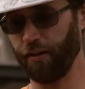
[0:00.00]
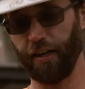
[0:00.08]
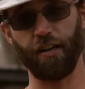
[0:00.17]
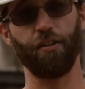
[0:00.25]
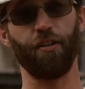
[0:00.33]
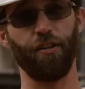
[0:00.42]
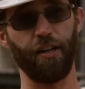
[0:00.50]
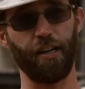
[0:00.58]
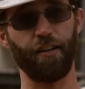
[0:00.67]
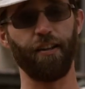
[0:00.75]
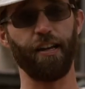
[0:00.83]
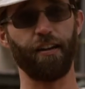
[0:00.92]
click on the
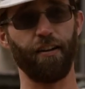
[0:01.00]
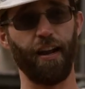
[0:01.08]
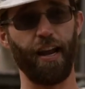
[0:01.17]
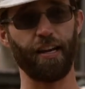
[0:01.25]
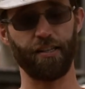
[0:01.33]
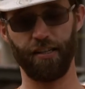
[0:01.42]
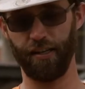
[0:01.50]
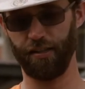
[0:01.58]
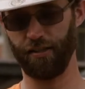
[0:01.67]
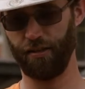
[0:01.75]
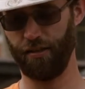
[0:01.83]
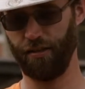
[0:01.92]
link, and they can
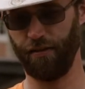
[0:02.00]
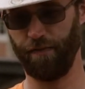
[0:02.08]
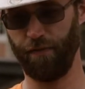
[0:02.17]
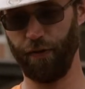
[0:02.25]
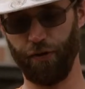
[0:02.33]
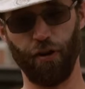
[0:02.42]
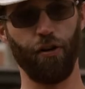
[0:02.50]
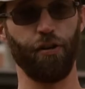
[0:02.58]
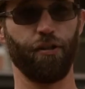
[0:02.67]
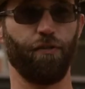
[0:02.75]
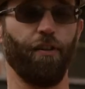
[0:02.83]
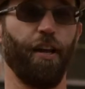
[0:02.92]
access the
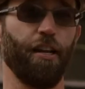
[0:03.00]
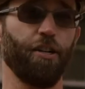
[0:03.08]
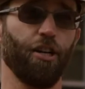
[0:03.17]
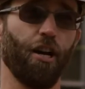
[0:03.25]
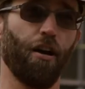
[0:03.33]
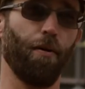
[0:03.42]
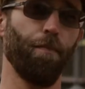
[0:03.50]
drawings for that job.